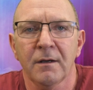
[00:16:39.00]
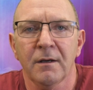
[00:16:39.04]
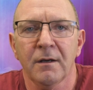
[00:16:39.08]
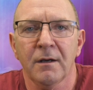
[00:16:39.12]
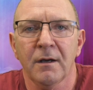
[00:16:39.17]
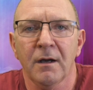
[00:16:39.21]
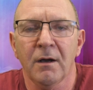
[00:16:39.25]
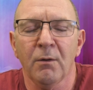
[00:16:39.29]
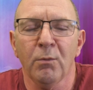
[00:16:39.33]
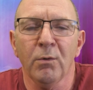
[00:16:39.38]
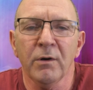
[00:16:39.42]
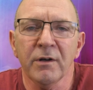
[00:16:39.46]

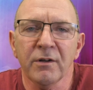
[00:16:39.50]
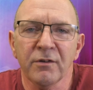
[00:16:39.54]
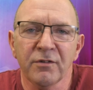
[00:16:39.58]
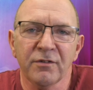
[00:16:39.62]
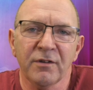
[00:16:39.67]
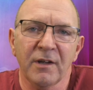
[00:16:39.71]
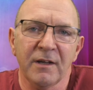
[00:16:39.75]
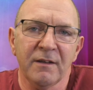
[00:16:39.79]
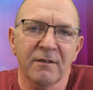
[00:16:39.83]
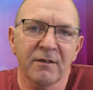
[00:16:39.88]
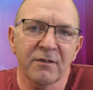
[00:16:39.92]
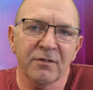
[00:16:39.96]
I want to
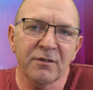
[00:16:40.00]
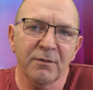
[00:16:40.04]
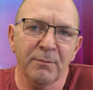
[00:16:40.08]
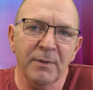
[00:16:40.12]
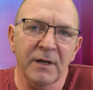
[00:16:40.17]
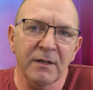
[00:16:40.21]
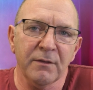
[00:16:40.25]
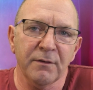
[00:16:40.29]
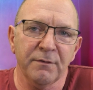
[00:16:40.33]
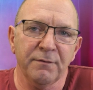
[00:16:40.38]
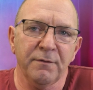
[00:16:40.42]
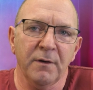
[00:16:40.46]
say this
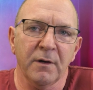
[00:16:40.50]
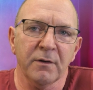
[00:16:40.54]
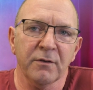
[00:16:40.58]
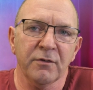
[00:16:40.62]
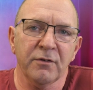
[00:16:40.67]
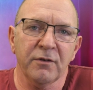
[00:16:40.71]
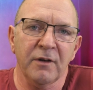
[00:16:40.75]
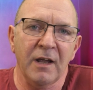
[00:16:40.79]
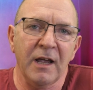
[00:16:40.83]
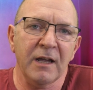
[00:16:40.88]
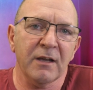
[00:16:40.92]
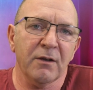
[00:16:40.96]
about the folks
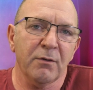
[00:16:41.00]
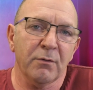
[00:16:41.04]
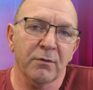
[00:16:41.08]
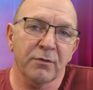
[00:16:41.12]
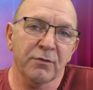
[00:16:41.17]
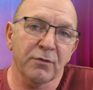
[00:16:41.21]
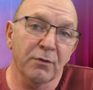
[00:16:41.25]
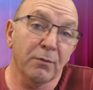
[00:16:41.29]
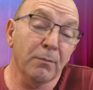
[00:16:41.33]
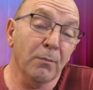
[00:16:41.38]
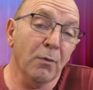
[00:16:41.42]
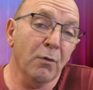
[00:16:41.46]
at Acurus,
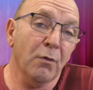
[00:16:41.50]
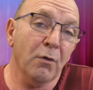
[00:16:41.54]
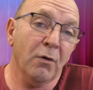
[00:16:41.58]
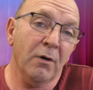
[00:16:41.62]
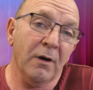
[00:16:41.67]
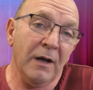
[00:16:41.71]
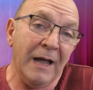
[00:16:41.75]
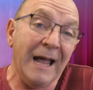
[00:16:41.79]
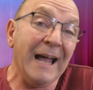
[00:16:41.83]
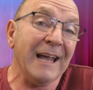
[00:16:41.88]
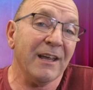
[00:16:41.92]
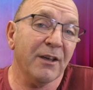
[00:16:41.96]
or more
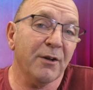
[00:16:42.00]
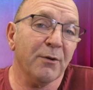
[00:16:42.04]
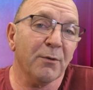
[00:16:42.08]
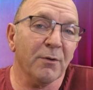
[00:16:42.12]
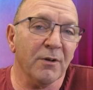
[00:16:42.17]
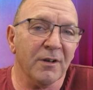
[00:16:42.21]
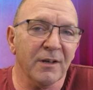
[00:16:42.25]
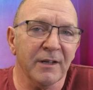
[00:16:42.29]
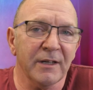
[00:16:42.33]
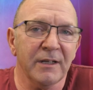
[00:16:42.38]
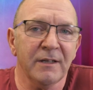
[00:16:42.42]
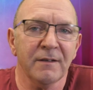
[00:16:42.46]

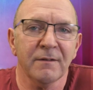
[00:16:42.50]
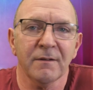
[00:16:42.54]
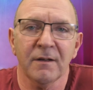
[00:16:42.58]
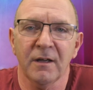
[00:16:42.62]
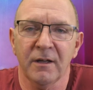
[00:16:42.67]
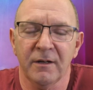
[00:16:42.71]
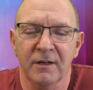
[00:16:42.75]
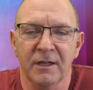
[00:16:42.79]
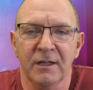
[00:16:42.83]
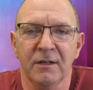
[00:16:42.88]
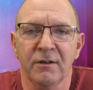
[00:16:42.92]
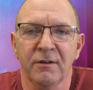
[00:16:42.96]
accurately
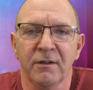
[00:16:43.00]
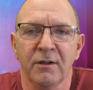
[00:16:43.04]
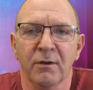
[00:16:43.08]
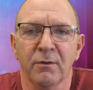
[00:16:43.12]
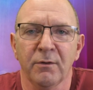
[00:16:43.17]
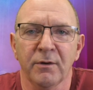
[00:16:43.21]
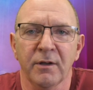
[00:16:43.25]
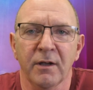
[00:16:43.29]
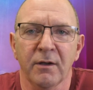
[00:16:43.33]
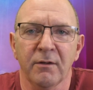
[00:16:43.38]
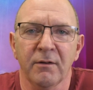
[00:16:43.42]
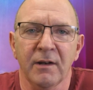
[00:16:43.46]
at Indie
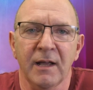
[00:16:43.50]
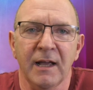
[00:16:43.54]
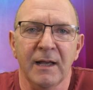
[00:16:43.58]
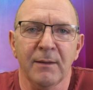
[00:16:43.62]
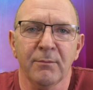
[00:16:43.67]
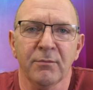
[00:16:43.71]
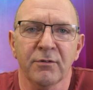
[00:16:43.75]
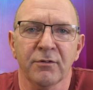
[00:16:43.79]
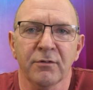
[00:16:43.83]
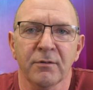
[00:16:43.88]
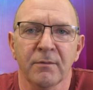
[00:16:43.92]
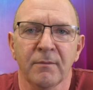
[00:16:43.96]
Audio
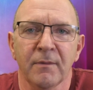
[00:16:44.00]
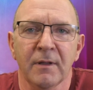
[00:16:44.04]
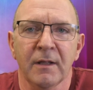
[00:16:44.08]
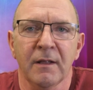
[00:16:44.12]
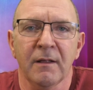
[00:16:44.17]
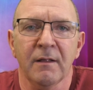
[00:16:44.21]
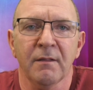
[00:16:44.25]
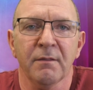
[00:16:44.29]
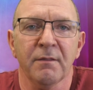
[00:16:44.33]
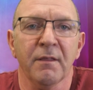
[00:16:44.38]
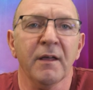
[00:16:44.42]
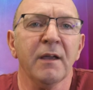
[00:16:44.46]
Labs.
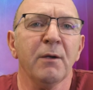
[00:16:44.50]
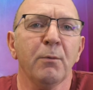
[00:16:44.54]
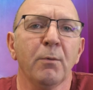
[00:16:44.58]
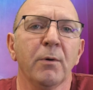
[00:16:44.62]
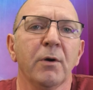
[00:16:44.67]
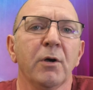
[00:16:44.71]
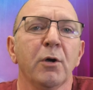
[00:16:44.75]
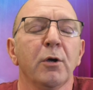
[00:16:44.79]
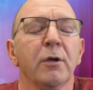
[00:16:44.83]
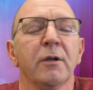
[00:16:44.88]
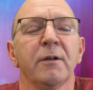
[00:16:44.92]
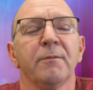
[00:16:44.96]
They
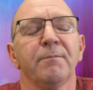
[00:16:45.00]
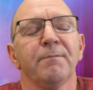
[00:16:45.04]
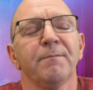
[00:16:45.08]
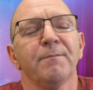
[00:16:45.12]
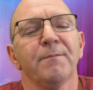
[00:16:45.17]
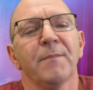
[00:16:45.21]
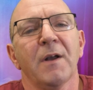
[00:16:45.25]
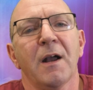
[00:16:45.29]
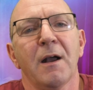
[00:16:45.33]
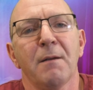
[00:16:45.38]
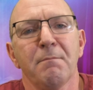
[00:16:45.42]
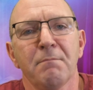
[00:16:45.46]
were
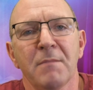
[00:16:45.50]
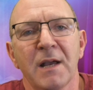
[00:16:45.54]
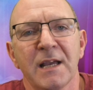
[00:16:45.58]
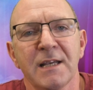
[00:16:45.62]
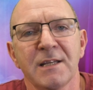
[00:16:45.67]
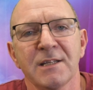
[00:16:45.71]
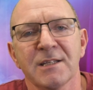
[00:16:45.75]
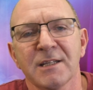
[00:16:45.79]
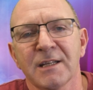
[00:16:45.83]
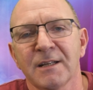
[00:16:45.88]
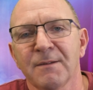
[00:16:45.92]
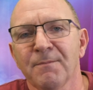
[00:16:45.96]

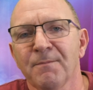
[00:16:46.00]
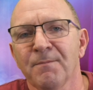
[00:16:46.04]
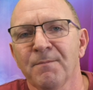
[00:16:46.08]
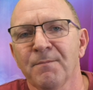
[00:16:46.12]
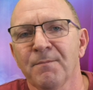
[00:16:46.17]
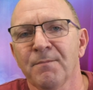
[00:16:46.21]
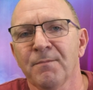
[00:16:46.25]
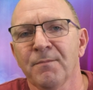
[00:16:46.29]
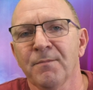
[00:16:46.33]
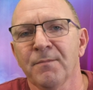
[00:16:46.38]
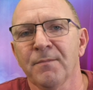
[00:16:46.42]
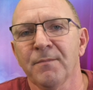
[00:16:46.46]
amazing.
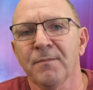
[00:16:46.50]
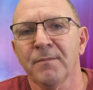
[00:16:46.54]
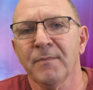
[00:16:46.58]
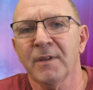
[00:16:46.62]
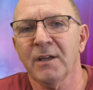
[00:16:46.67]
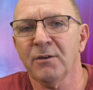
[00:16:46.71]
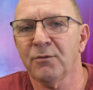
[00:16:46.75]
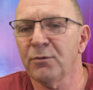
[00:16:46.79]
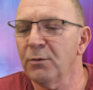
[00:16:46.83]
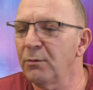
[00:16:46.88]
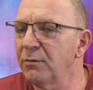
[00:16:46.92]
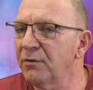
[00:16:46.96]
They
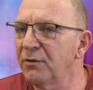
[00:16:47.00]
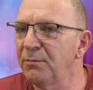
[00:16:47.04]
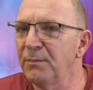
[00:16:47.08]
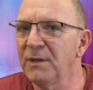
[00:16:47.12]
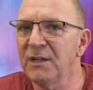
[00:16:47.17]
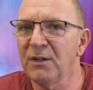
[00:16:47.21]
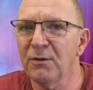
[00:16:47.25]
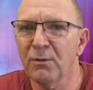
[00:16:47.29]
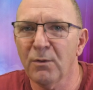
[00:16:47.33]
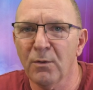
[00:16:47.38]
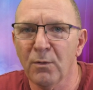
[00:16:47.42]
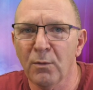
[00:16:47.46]
talked to
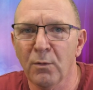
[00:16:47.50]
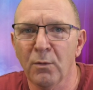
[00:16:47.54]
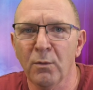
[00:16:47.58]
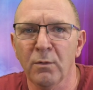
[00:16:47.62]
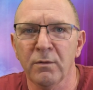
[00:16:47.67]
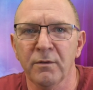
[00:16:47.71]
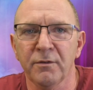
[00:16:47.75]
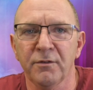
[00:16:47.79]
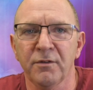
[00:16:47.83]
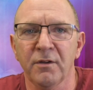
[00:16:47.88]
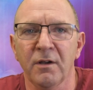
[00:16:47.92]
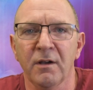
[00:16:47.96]
me all
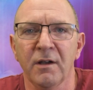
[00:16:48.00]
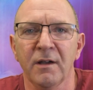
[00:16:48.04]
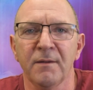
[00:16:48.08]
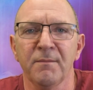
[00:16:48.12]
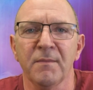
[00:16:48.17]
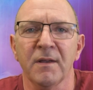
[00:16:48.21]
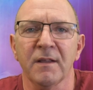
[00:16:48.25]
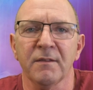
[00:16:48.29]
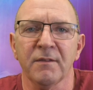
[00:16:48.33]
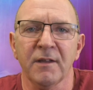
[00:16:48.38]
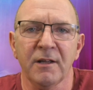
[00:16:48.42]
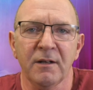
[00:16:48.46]
the time.
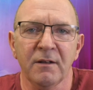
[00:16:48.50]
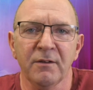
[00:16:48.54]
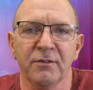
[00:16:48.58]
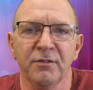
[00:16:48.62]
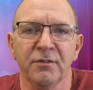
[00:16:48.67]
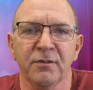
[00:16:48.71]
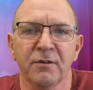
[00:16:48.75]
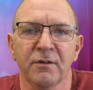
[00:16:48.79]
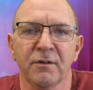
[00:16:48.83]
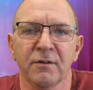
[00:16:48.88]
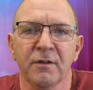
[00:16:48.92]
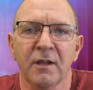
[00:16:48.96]
They
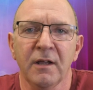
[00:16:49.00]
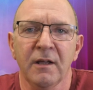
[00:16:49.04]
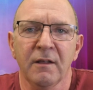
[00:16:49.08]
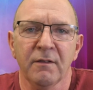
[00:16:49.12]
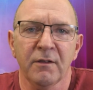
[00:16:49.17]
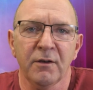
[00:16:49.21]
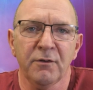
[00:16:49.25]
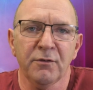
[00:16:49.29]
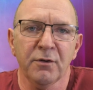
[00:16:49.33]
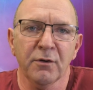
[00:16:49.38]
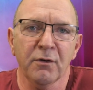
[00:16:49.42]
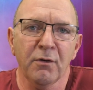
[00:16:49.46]
listened, they
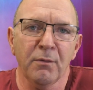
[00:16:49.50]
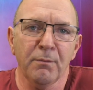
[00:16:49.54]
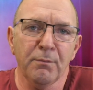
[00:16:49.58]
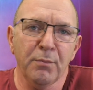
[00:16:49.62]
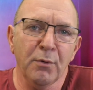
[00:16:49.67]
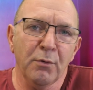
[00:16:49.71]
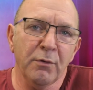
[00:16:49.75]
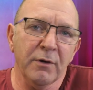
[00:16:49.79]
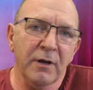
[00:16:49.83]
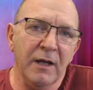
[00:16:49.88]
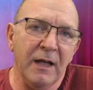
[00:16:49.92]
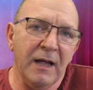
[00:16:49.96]
took on
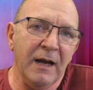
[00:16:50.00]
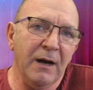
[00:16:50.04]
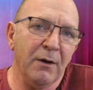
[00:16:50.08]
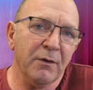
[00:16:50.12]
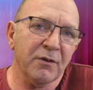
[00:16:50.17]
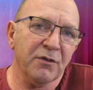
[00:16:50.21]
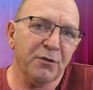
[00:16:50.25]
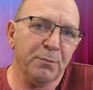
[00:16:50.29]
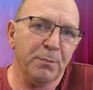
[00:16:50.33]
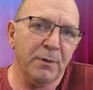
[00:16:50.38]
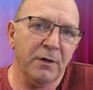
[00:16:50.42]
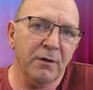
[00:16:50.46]
board our
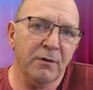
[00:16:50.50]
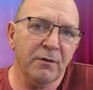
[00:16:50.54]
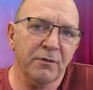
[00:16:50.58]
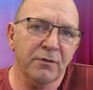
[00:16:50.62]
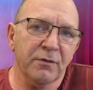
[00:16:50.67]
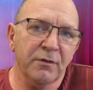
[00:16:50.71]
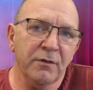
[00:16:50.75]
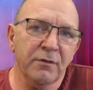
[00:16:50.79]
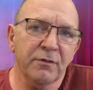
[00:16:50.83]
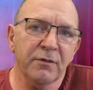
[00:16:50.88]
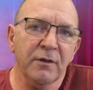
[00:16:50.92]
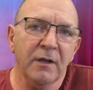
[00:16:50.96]

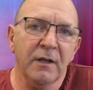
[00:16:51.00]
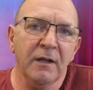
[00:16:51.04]
experiences.